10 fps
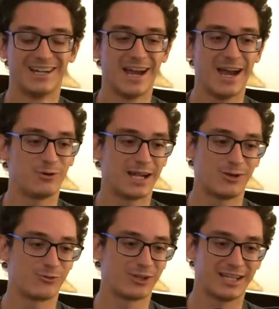I
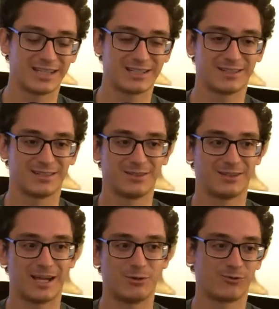would forget
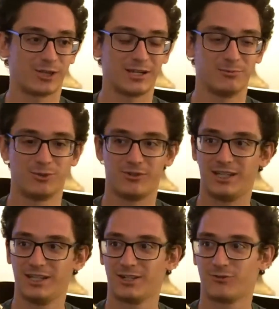a move
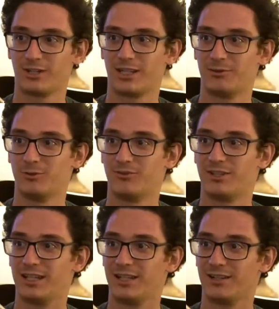here, forget a move
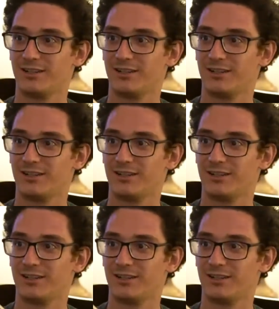there.